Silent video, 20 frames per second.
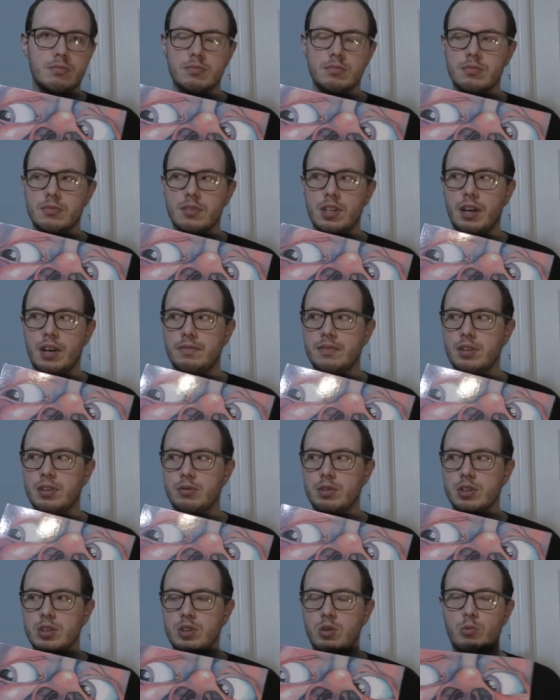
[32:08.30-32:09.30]
if there
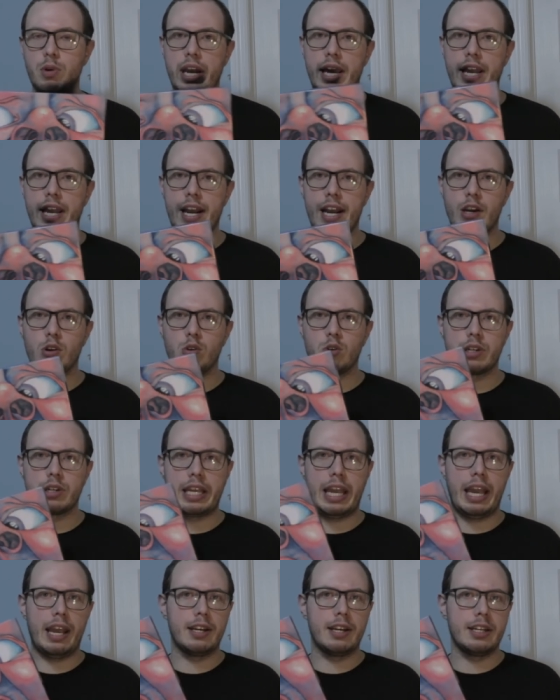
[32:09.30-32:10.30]
was a way I
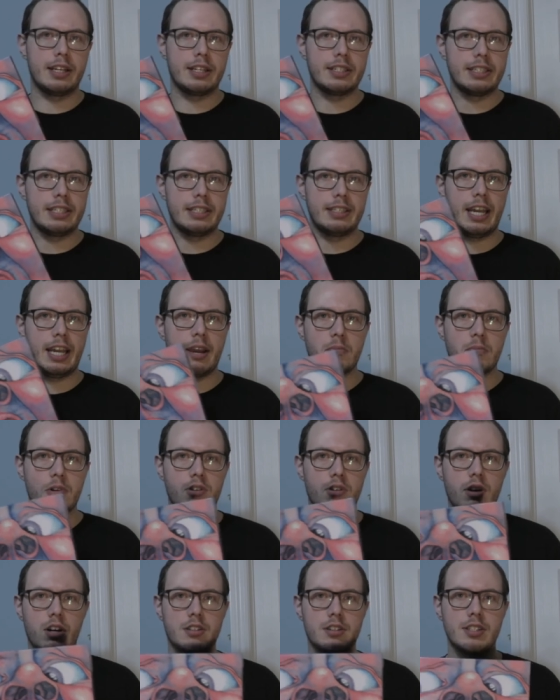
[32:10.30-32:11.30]
organically came
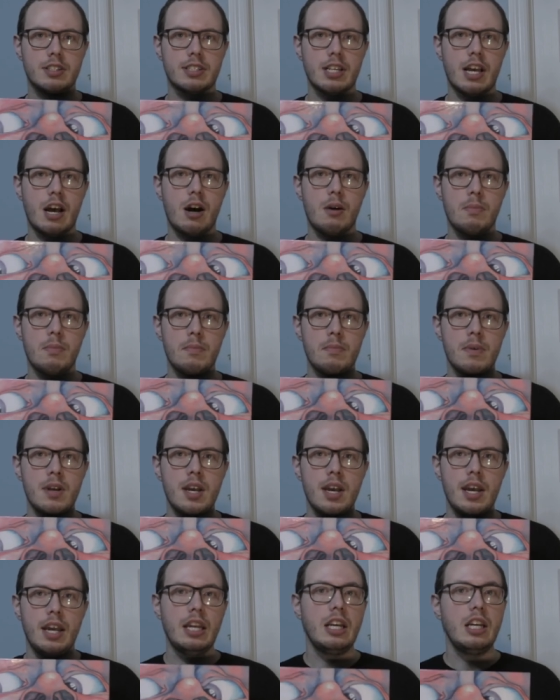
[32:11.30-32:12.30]
across this album.
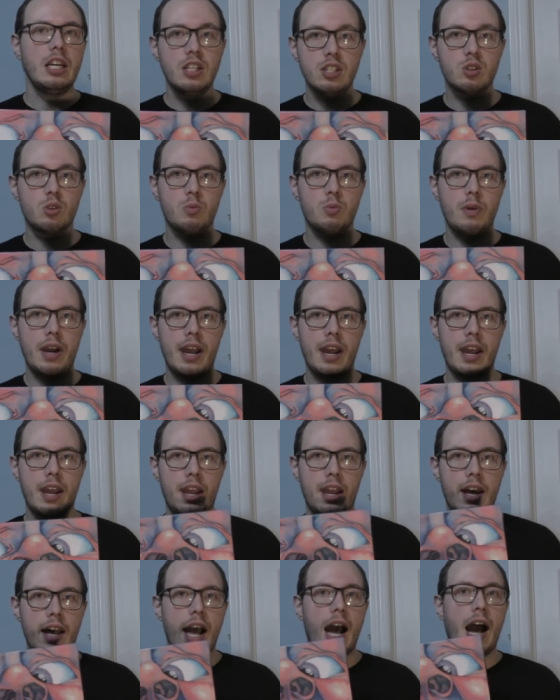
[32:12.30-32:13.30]
Either way,
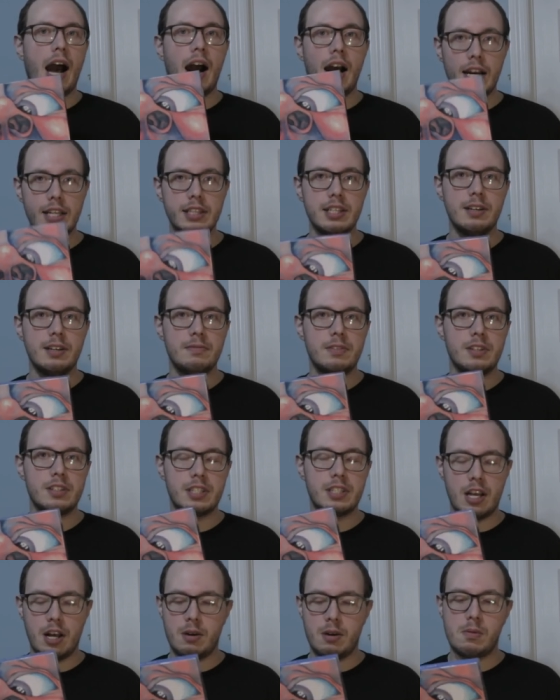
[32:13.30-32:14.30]
I love this
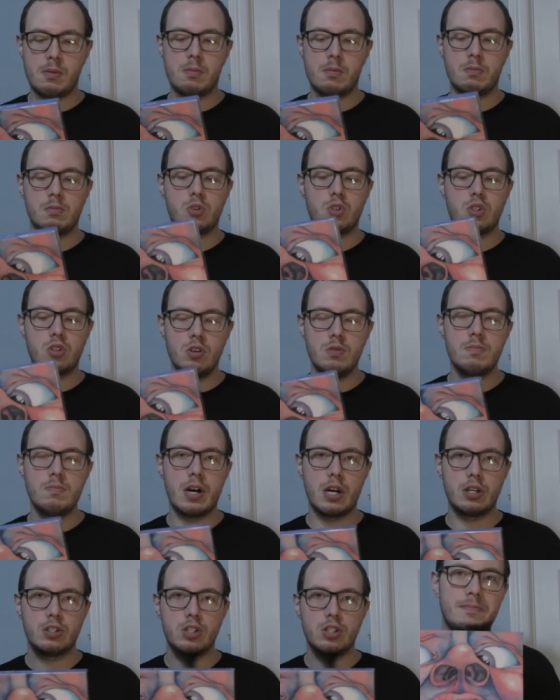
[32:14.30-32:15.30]
album so
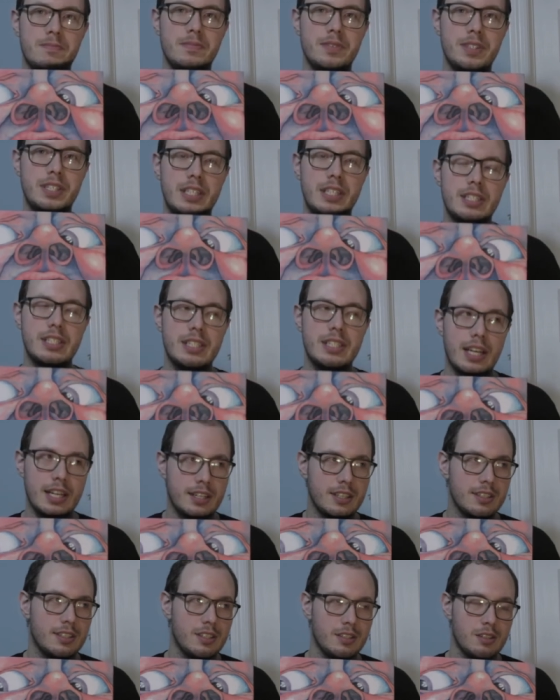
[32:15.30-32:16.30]
much. This I
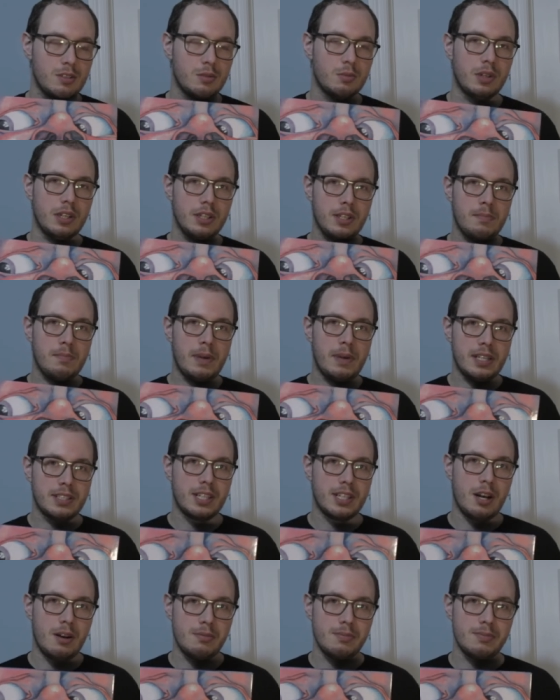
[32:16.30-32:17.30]
consider one of the best
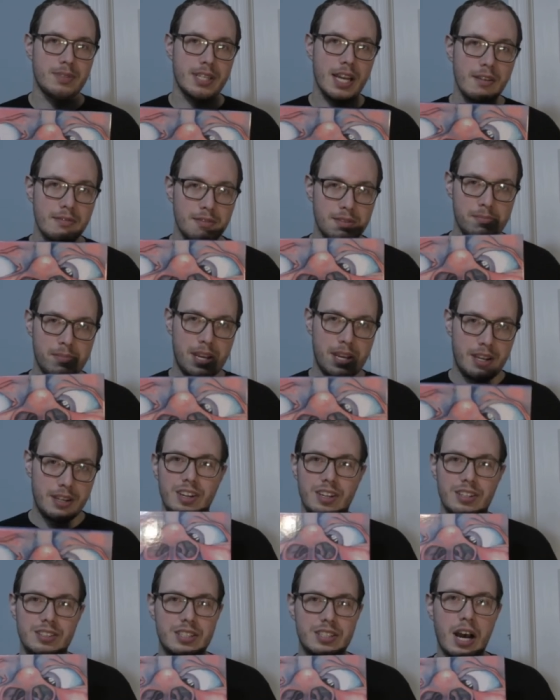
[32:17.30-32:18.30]
albums ever
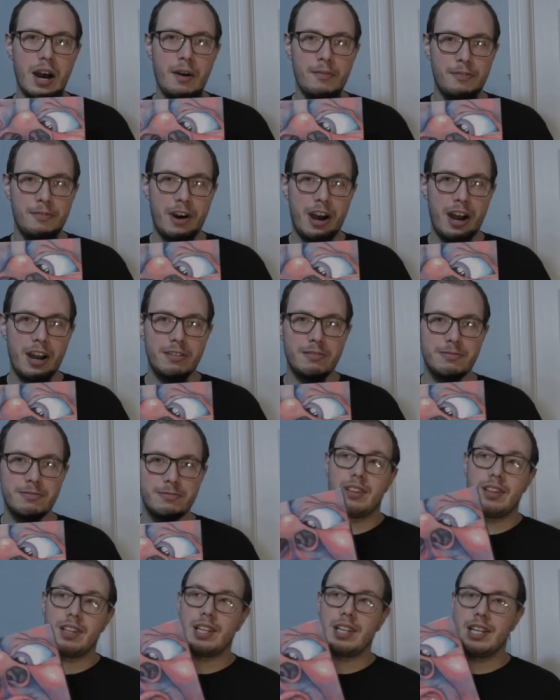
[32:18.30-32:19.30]
made. Top five,
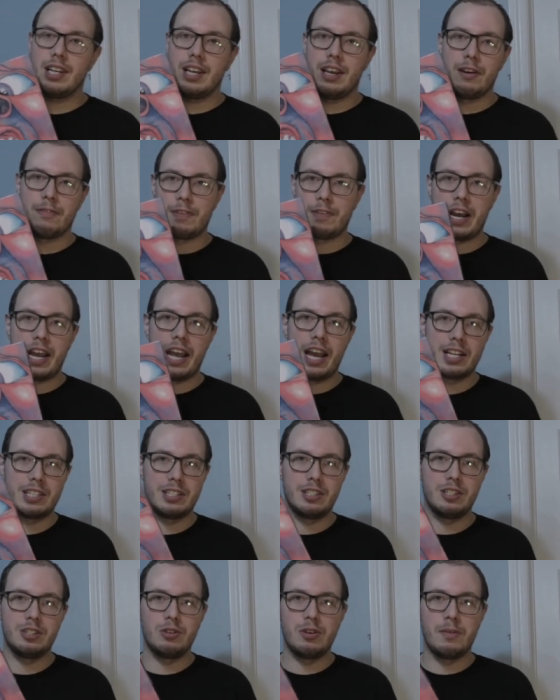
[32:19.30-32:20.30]
if I had to
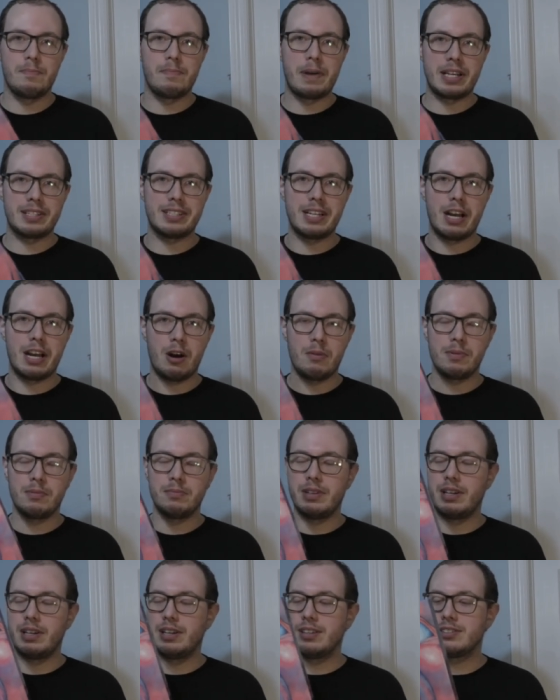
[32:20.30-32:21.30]
do a best album
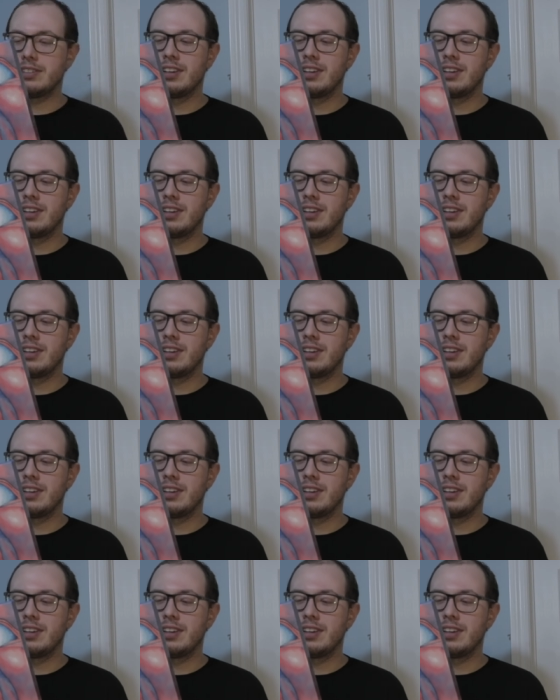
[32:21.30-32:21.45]
list.